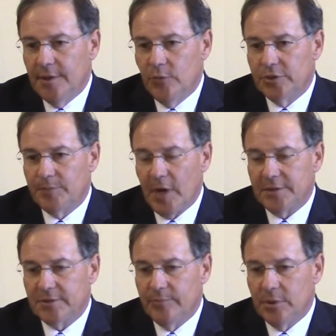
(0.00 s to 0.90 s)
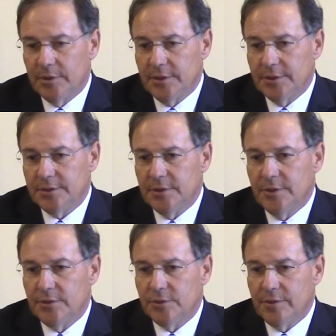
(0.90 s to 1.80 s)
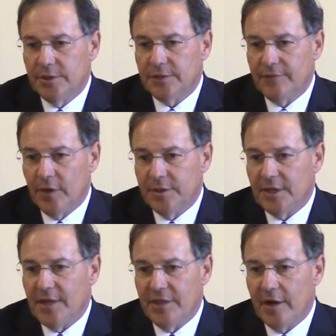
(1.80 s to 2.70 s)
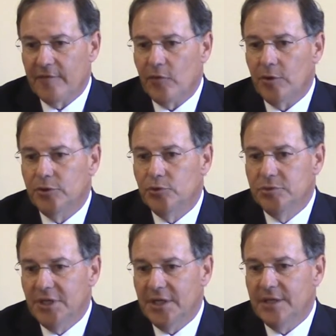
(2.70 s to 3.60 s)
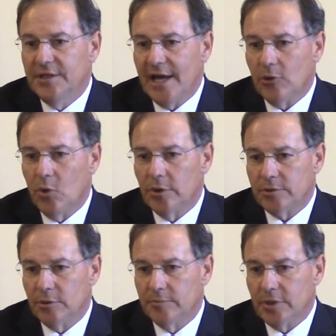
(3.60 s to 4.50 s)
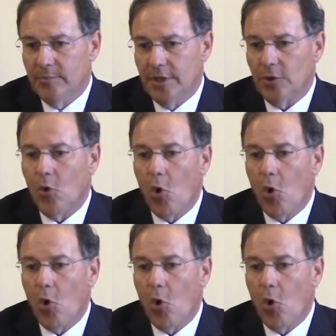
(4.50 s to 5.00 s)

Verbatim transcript: responsibilities to this fund, and therefore you need that long-term committee.